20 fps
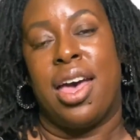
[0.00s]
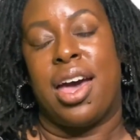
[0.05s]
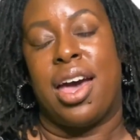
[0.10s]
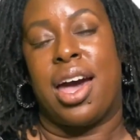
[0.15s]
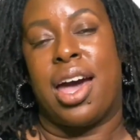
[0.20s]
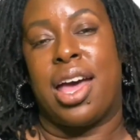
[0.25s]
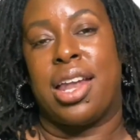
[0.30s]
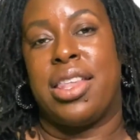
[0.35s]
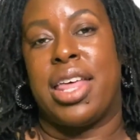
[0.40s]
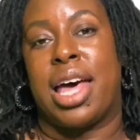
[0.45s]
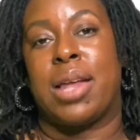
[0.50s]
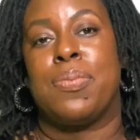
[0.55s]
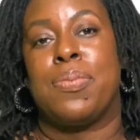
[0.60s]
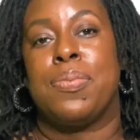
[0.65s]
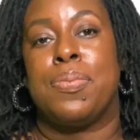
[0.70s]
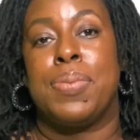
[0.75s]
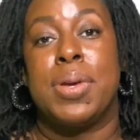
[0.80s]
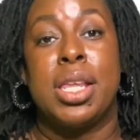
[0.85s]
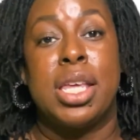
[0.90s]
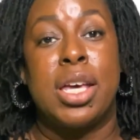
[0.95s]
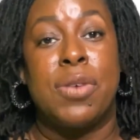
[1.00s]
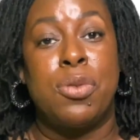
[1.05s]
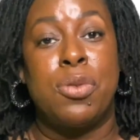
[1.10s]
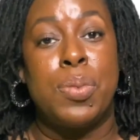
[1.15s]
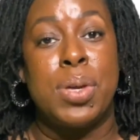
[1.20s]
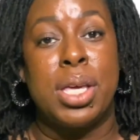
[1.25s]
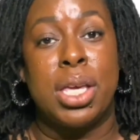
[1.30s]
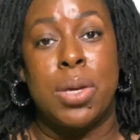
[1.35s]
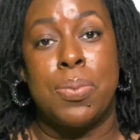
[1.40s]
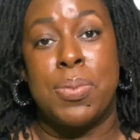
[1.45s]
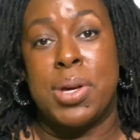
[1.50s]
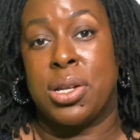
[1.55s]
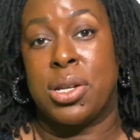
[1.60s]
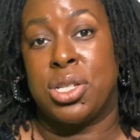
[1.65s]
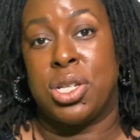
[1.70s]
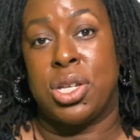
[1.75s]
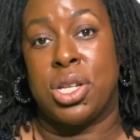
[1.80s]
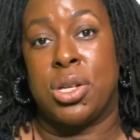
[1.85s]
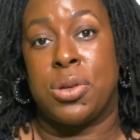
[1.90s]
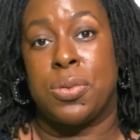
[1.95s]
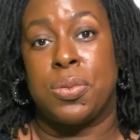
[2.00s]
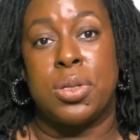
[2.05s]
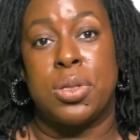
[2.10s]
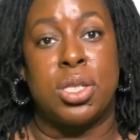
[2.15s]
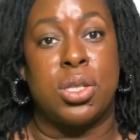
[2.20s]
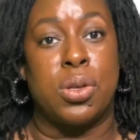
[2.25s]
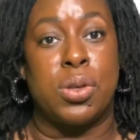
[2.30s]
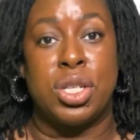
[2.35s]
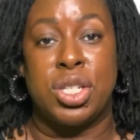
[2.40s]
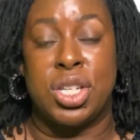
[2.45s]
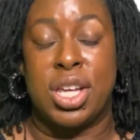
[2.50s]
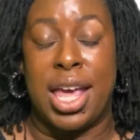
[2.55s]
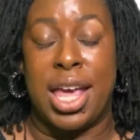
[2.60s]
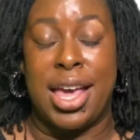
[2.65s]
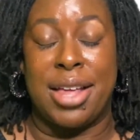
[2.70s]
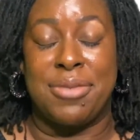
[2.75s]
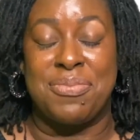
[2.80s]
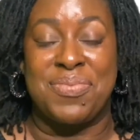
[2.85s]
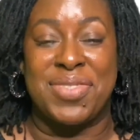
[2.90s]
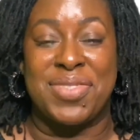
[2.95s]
and that PDF will be emailed to you as soon as you can.